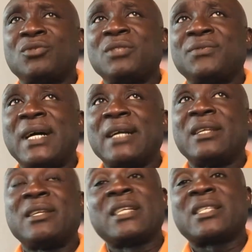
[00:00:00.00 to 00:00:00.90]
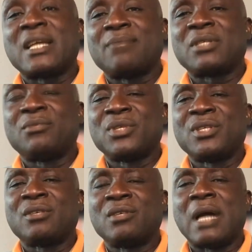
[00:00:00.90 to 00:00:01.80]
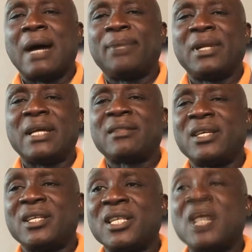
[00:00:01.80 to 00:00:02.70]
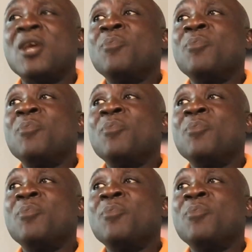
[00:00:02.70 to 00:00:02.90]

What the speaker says: to the fact that next time something is going to happen like this,